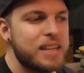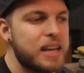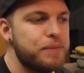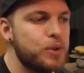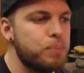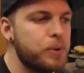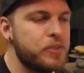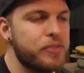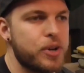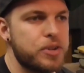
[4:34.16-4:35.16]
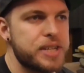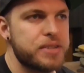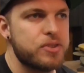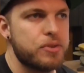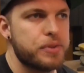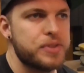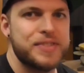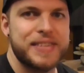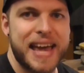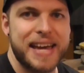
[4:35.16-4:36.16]
if you put this in the context of a
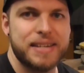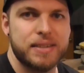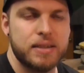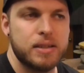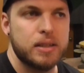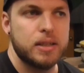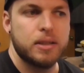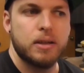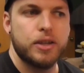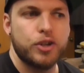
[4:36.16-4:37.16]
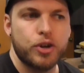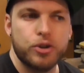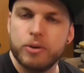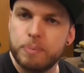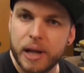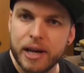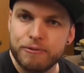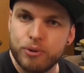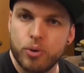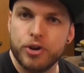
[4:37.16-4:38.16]
standard, you could play
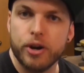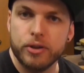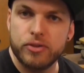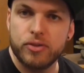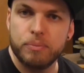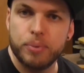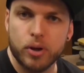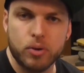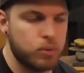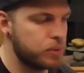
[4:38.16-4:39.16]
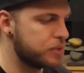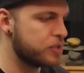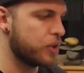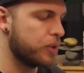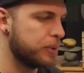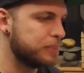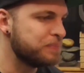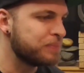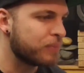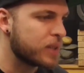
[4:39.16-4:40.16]
4 notes per chord. So,
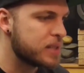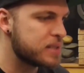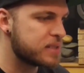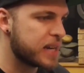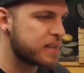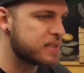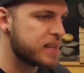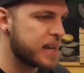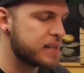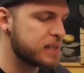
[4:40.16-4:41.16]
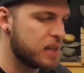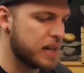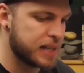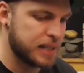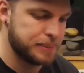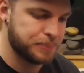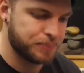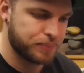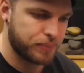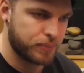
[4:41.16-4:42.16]
let's take a standard like
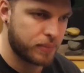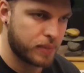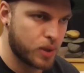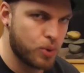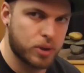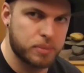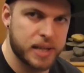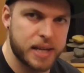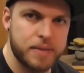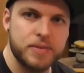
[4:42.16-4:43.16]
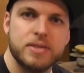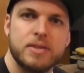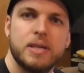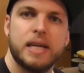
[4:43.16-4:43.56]
Autumn Leaves,